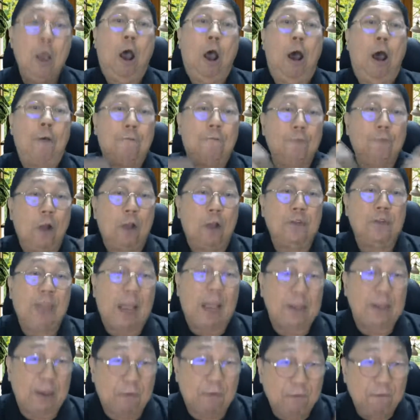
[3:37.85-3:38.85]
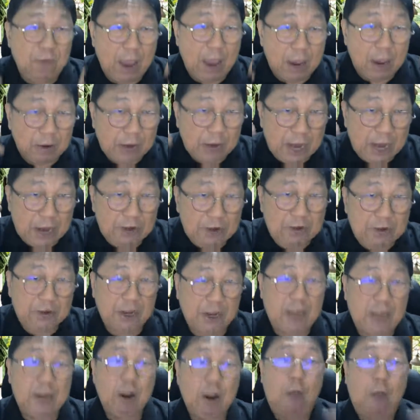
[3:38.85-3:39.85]
Of course, there are some
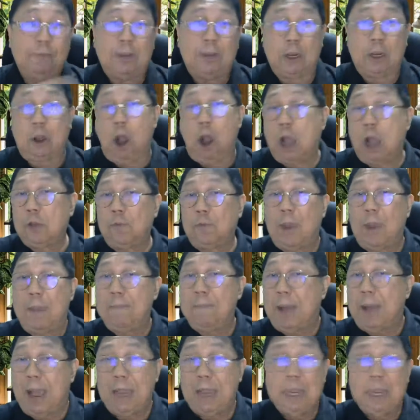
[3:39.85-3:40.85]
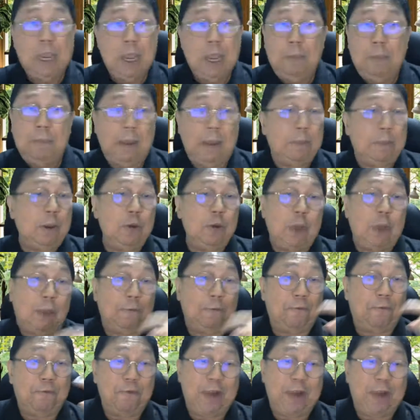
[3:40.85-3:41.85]
variation of the chords whereby maybe you
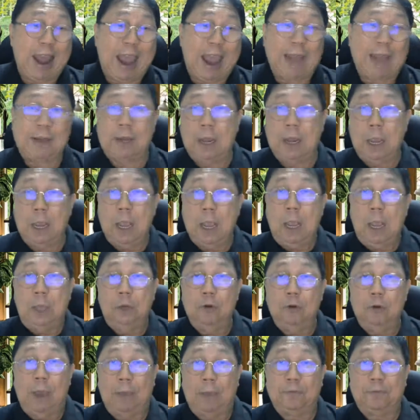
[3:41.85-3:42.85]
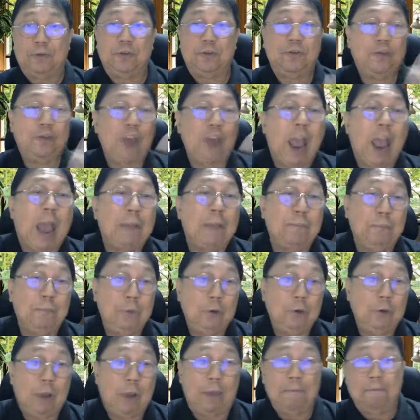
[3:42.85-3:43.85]
have flat, you have sharp,
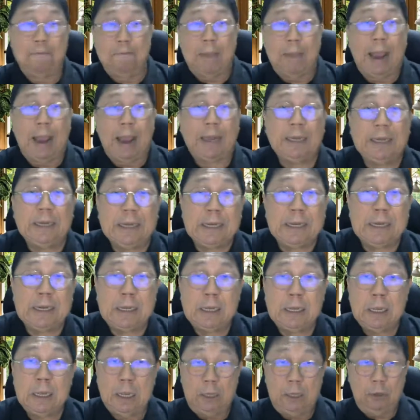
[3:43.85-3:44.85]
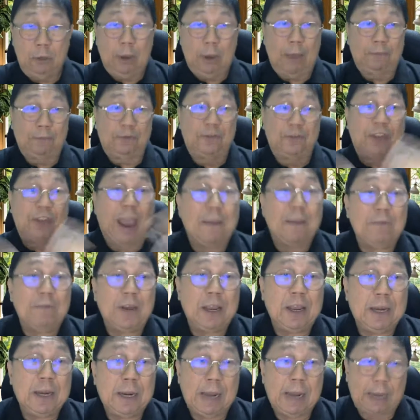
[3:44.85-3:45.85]
you have minor, you have
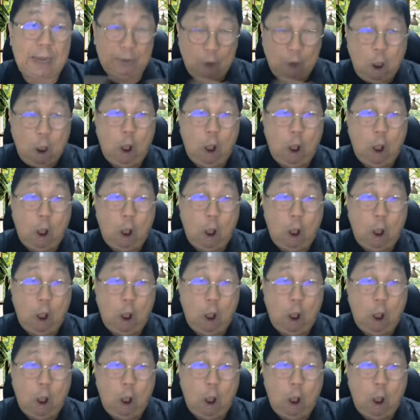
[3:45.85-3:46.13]
7 as